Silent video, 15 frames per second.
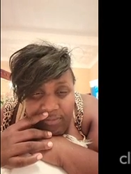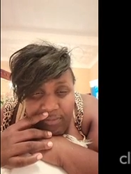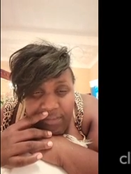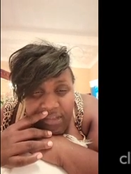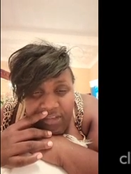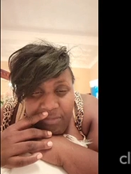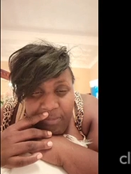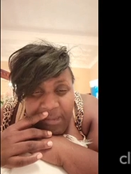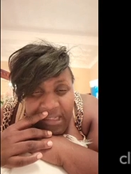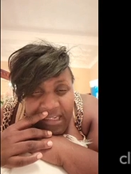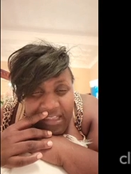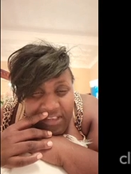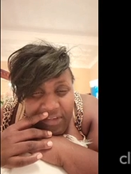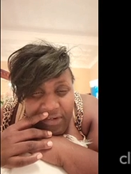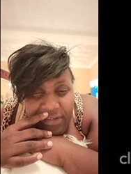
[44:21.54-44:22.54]
Mixed
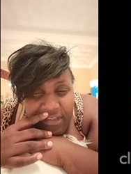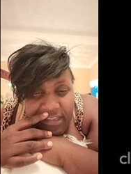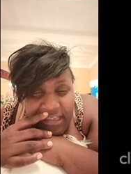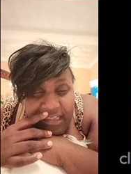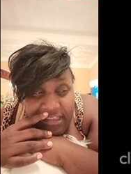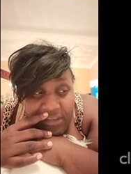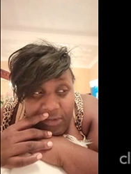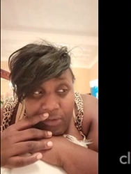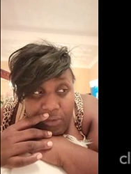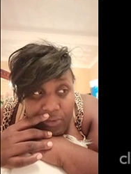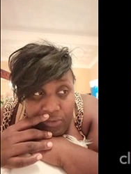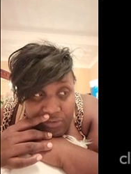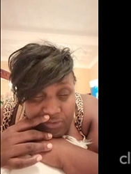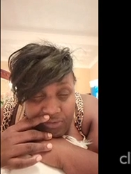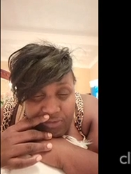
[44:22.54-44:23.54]
peel at
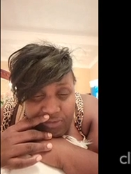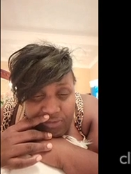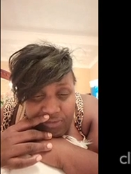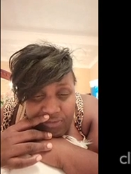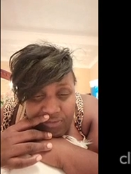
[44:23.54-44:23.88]
30,000